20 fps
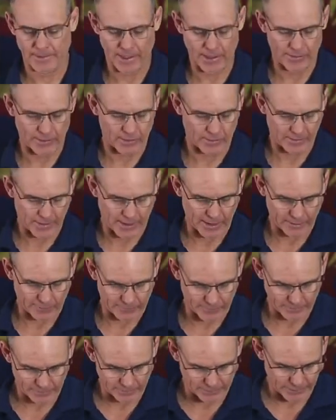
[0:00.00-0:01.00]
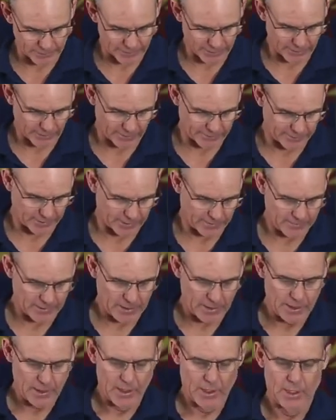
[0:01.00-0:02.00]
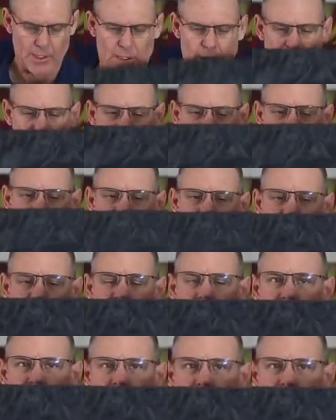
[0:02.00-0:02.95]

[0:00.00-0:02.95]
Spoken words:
carrier bag from BougeRV. So you get a little